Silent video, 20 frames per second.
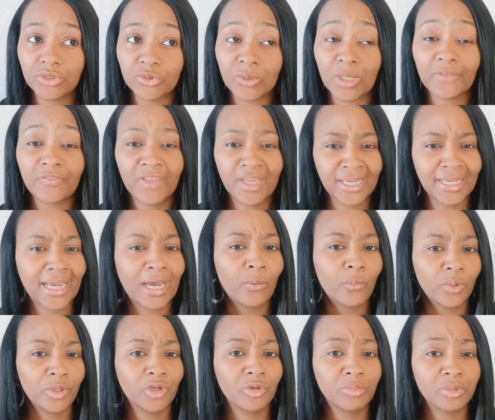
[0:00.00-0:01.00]
So I think I
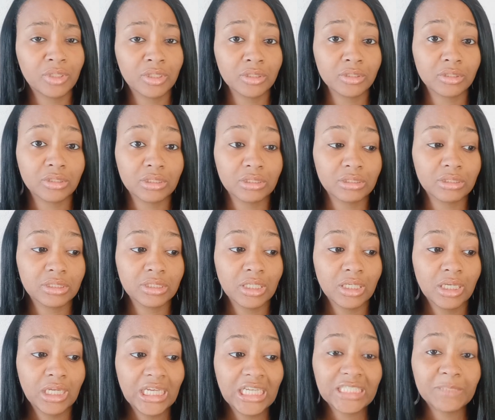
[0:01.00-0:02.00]
will because,
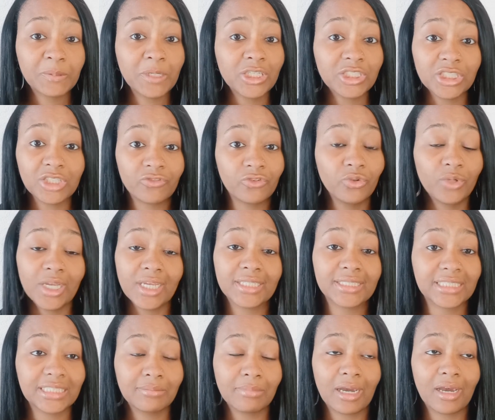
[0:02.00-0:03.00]
especially if you can't
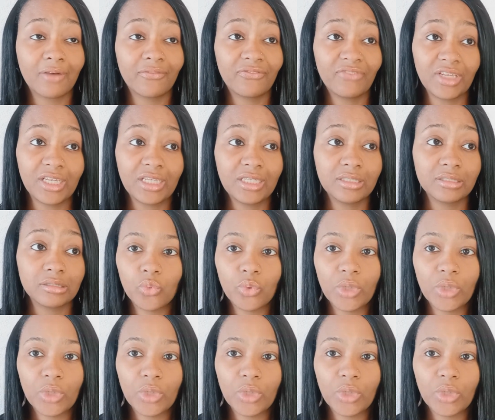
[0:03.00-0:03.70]
see my feet,